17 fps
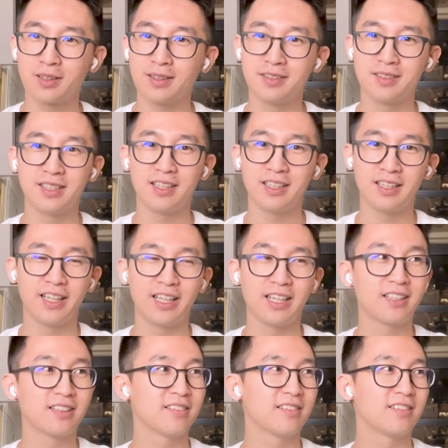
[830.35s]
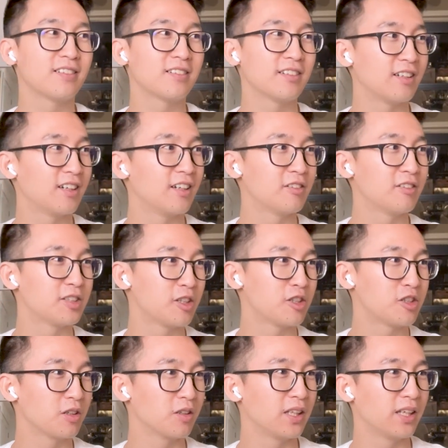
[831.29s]
let's say like, what's that
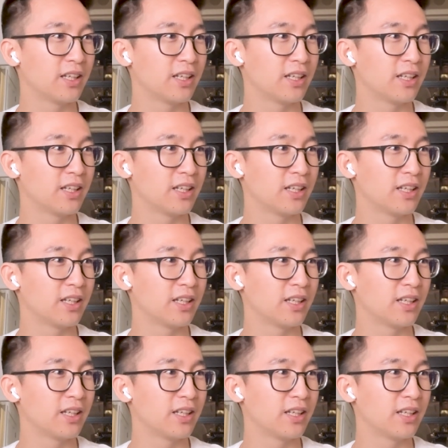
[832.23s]
show?